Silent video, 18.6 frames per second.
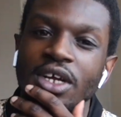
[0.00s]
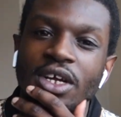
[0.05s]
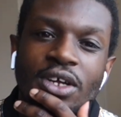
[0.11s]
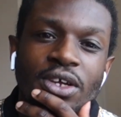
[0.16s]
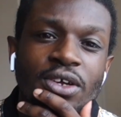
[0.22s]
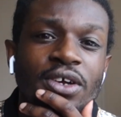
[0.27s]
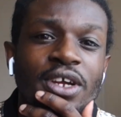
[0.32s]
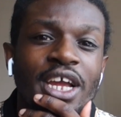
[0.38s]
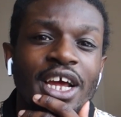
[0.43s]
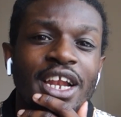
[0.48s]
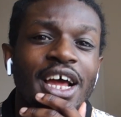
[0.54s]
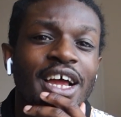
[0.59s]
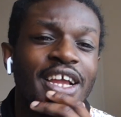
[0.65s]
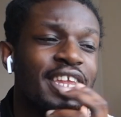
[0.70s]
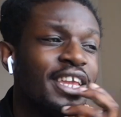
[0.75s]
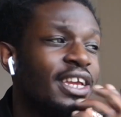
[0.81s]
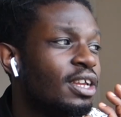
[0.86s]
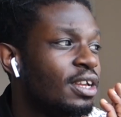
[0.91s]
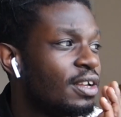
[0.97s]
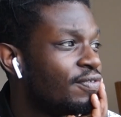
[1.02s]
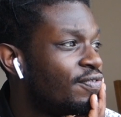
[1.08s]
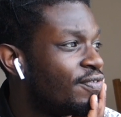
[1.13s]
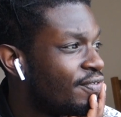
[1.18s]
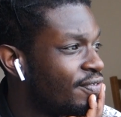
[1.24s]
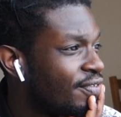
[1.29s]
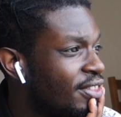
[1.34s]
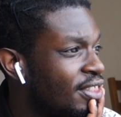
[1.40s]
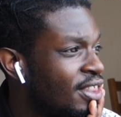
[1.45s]
who can I give
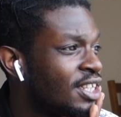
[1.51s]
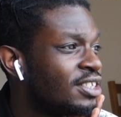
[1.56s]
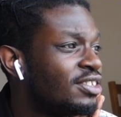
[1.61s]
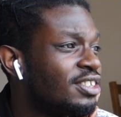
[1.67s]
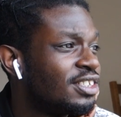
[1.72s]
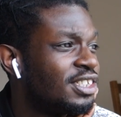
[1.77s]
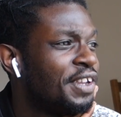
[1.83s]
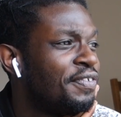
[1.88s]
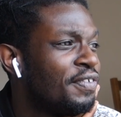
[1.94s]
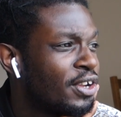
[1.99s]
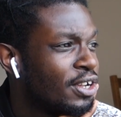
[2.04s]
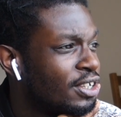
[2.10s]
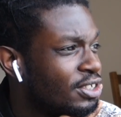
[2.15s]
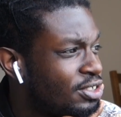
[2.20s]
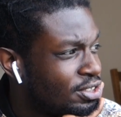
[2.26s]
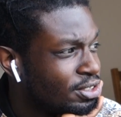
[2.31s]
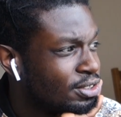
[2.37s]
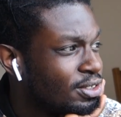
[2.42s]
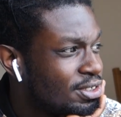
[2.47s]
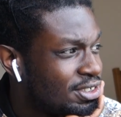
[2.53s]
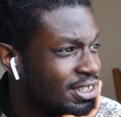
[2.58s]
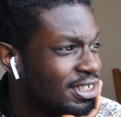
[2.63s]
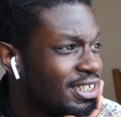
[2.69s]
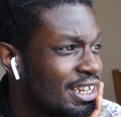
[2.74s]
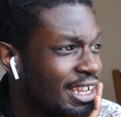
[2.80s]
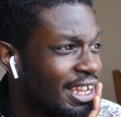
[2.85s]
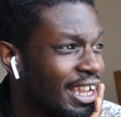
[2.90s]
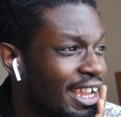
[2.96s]
this certificate to
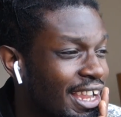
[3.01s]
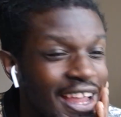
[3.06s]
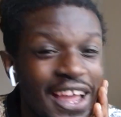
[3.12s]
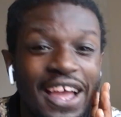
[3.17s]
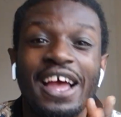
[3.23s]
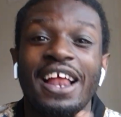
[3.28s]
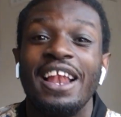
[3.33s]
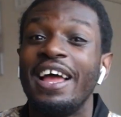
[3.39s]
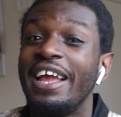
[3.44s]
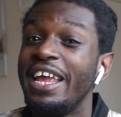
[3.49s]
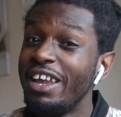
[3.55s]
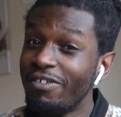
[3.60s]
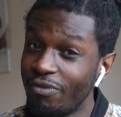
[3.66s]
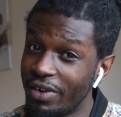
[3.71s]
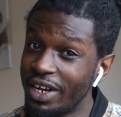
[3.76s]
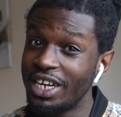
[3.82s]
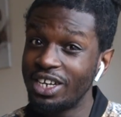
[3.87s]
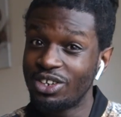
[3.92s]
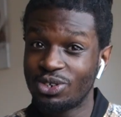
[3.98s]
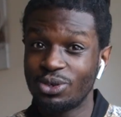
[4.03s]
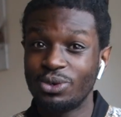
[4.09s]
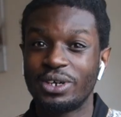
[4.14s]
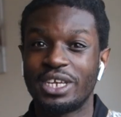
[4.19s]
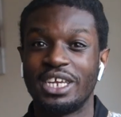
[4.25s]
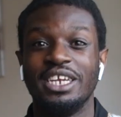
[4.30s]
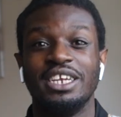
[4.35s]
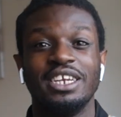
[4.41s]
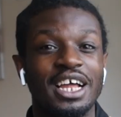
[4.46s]
today? Like, even when they're
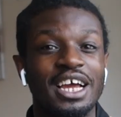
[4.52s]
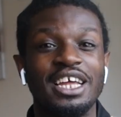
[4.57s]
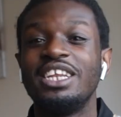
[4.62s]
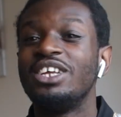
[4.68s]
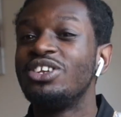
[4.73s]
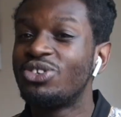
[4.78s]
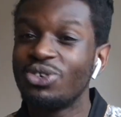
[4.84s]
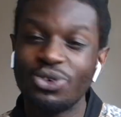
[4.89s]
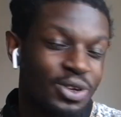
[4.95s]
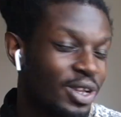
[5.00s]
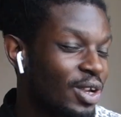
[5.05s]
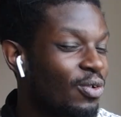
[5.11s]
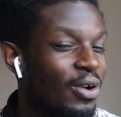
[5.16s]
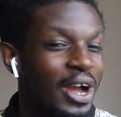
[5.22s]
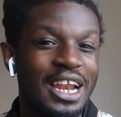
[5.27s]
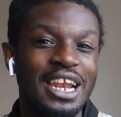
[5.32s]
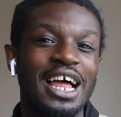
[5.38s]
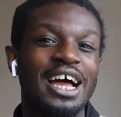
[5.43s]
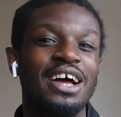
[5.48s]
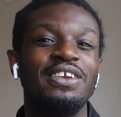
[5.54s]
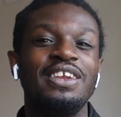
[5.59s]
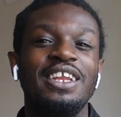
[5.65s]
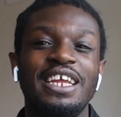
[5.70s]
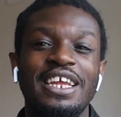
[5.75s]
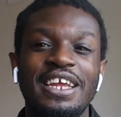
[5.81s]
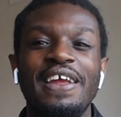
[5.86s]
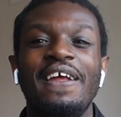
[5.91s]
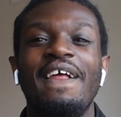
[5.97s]
talking quite
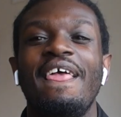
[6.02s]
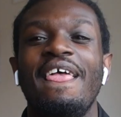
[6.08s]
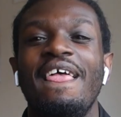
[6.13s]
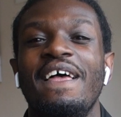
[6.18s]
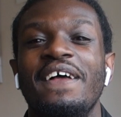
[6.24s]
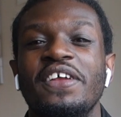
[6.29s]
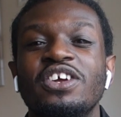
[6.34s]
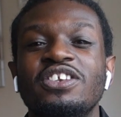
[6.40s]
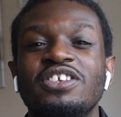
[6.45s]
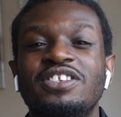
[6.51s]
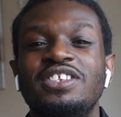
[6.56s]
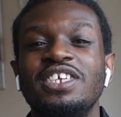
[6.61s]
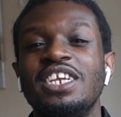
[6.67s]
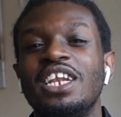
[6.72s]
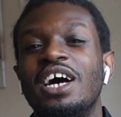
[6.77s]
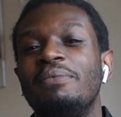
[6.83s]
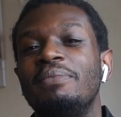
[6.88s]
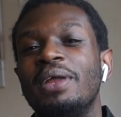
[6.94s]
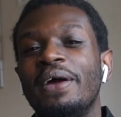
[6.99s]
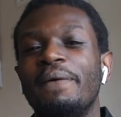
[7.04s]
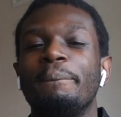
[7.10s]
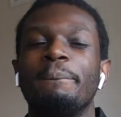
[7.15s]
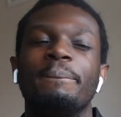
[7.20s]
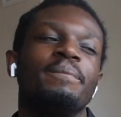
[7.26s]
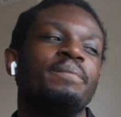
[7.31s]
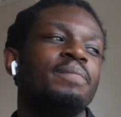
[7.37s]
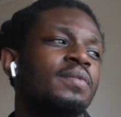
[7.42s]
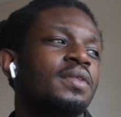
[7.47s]
loudly, you're just sitting there, I'm like,
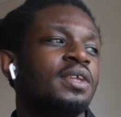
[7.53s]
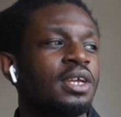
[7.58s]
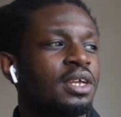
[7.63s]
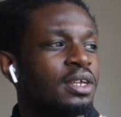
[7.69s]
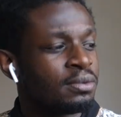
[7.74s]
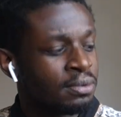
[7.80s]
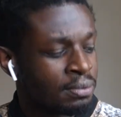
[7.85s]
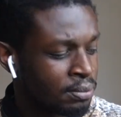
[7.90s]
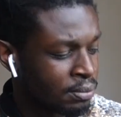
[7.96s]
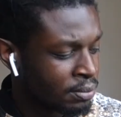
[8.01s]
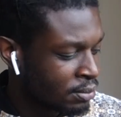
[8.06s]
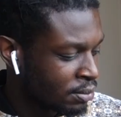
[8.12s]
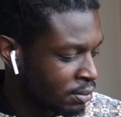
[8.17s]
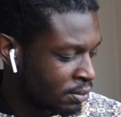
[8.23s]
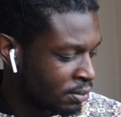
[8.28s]
who